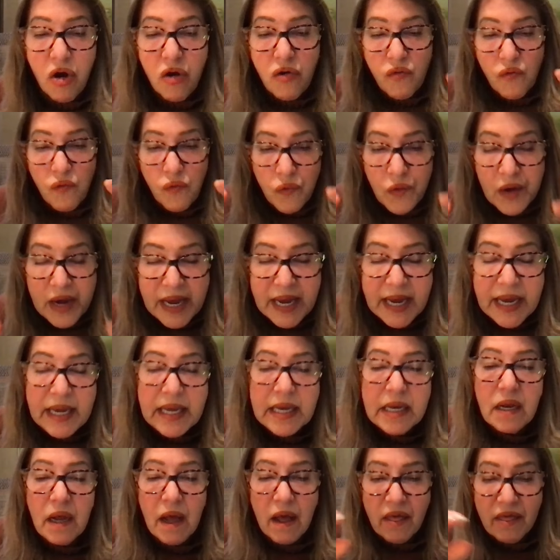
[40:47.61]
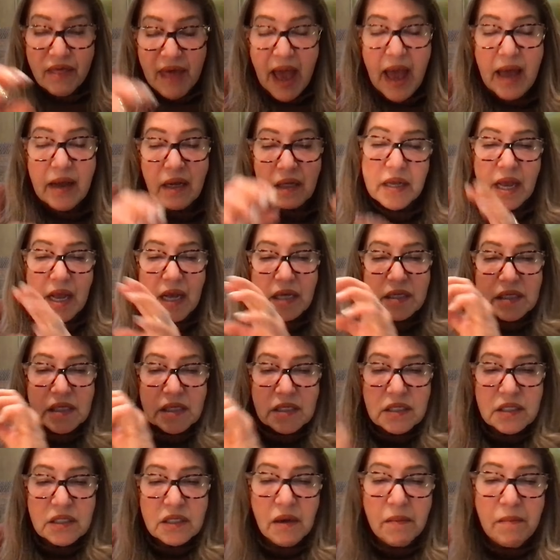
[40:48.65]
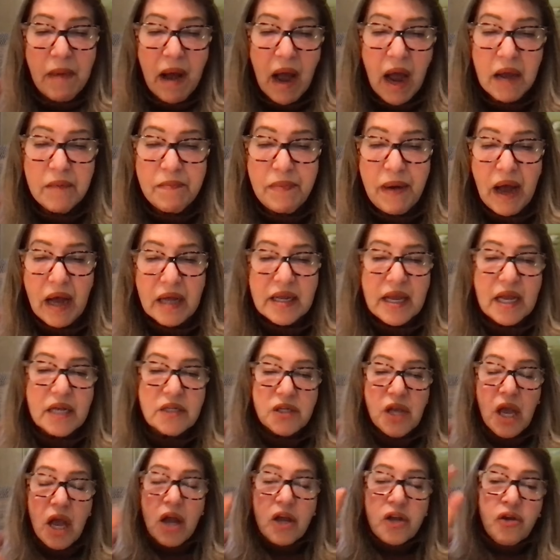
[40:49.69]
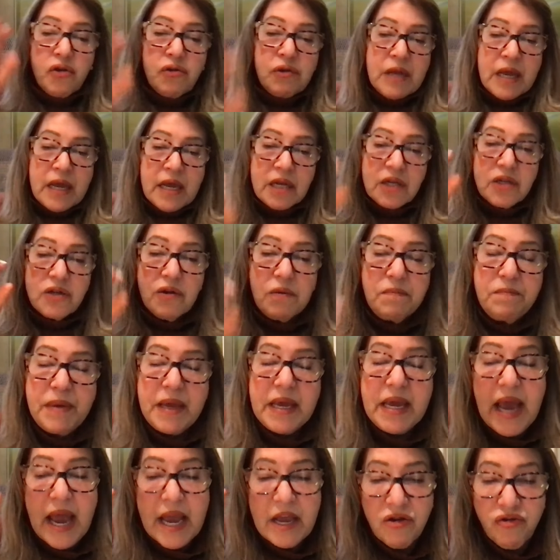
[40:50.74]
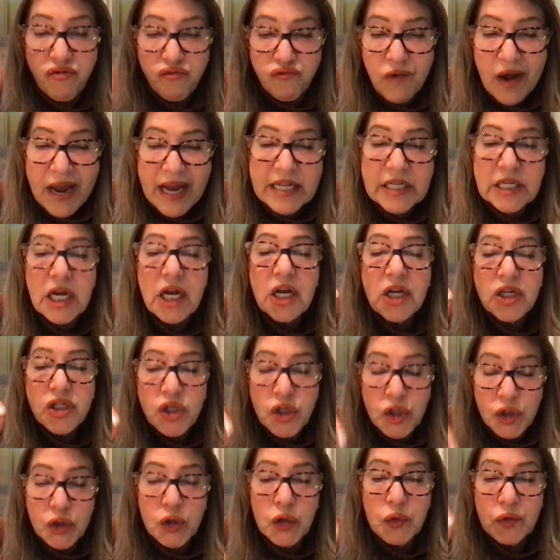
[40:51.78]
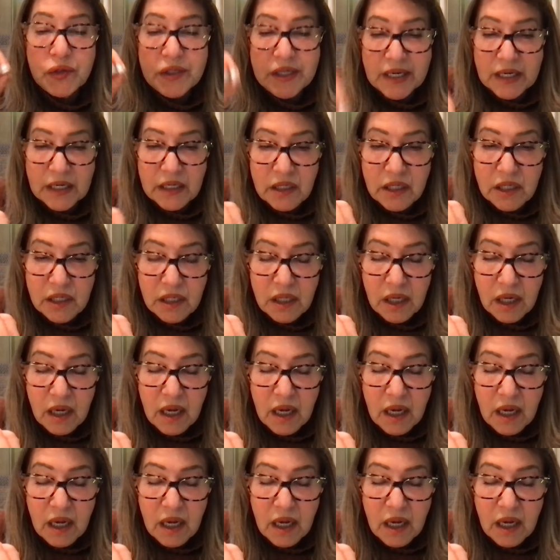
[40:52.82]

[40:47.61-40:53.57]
Read that podcast. Listen to my podcast. You need to be a great student